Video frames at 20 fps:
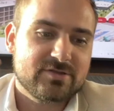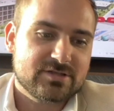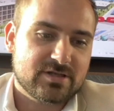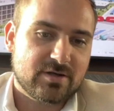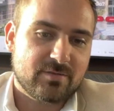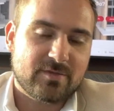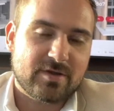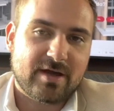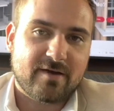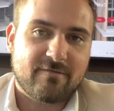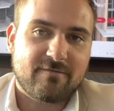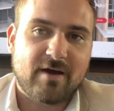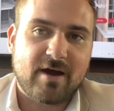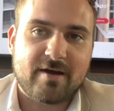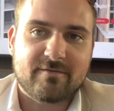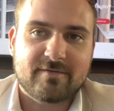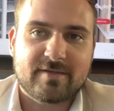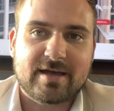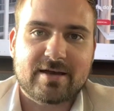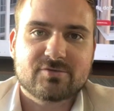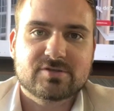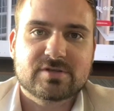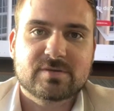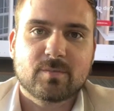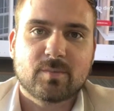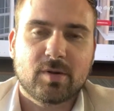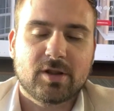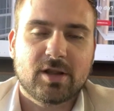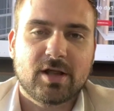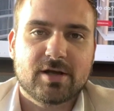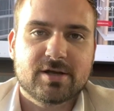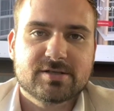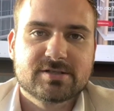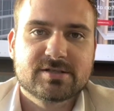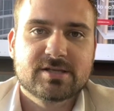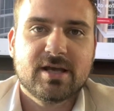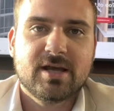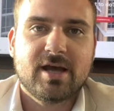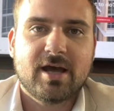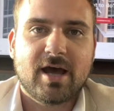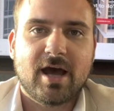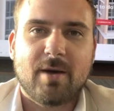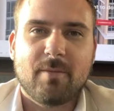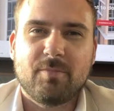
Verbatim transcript: some that are 5000 plus uh,